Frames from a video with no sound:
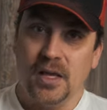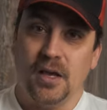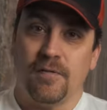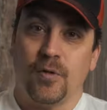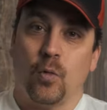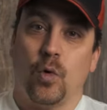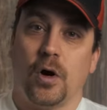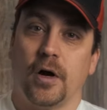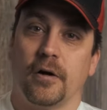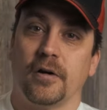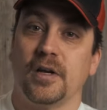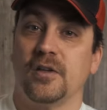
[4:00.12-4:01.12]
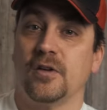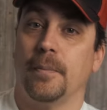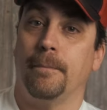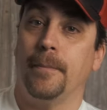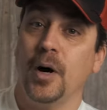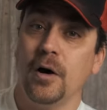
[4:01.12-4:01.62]
If the water is
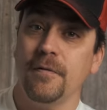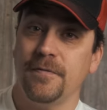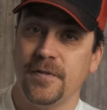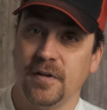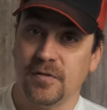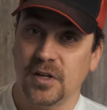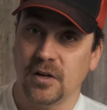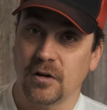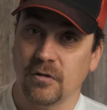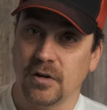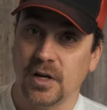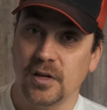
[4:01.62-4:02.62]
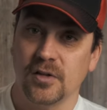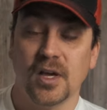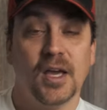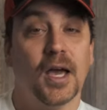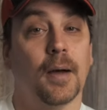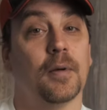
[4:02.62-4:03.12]
above 50 degrees,
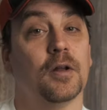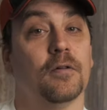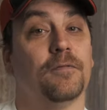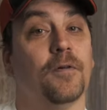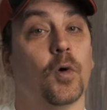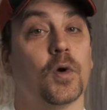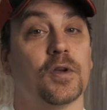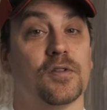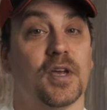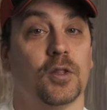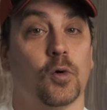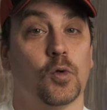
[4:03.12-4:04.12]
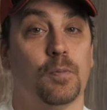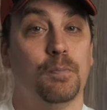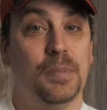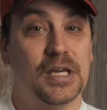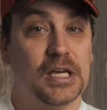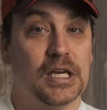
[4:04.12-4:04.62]
I'm going to focus on those
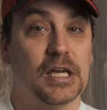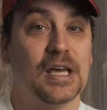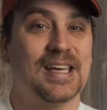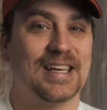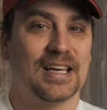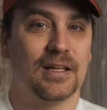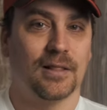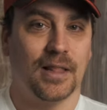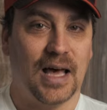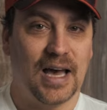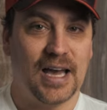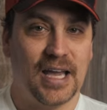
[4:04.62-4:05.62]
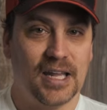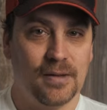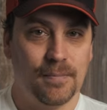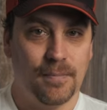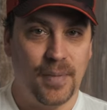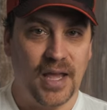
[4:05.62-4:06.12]
big glide
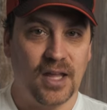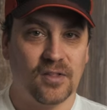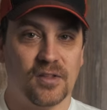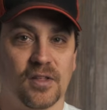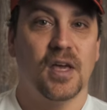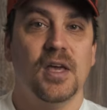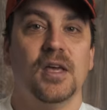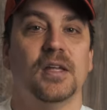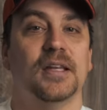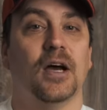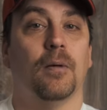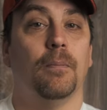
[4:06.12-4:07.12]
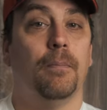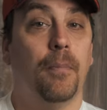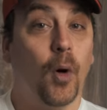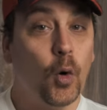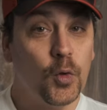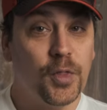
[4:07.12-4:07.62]
baits. Now,
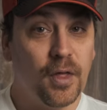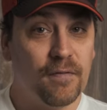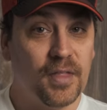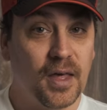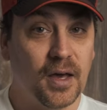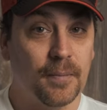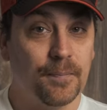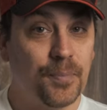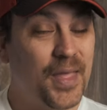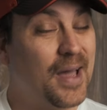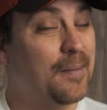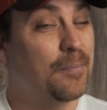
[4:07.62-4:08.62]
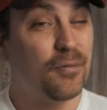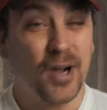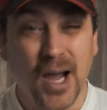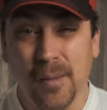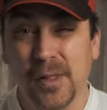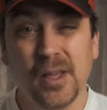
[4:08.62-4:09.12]
both of them, I'm
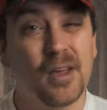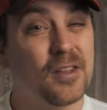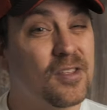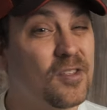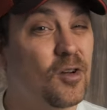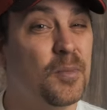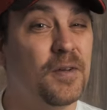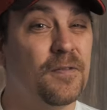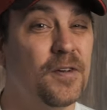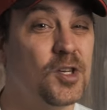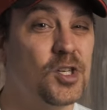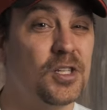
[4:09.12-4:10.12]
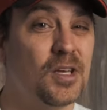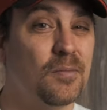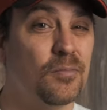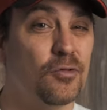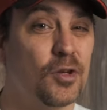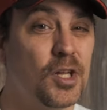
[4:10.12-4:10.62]
probably going to still be fishing
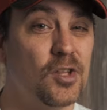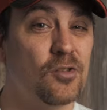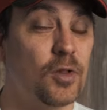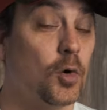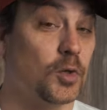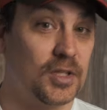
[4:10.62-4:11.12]
them pretty slow.